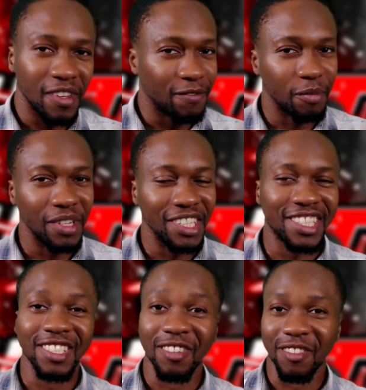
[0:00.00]

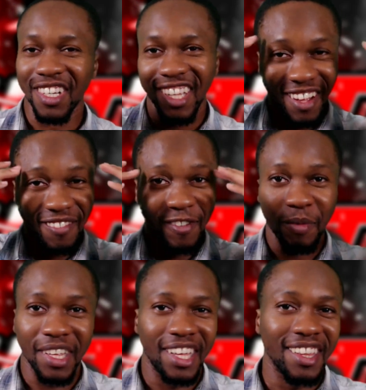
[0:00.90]
information to really
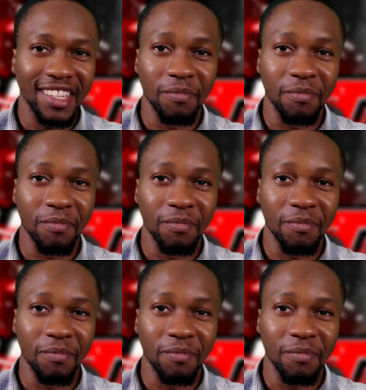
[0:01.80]
confirm any of this,